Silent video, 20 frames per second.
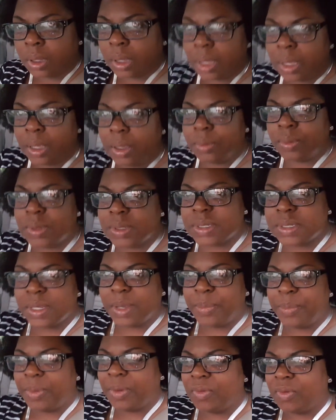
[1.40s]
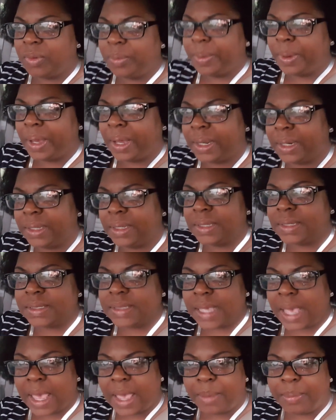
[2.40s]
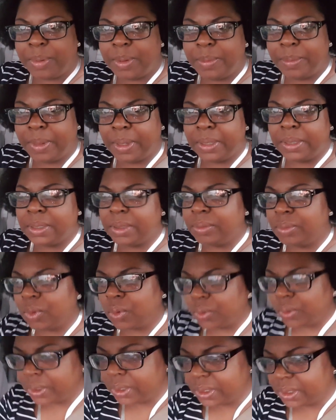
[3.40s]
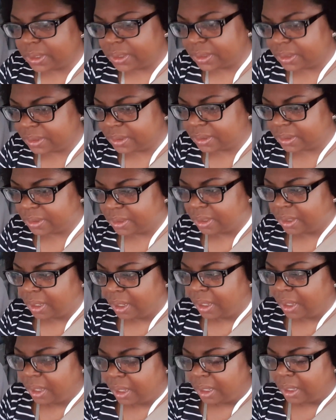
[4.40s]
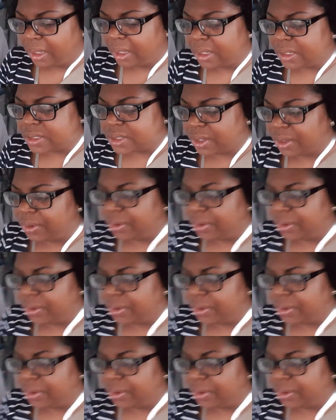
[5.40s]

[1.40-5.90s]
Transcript: Hey, what's up everybody? It's happy Monday morning. It's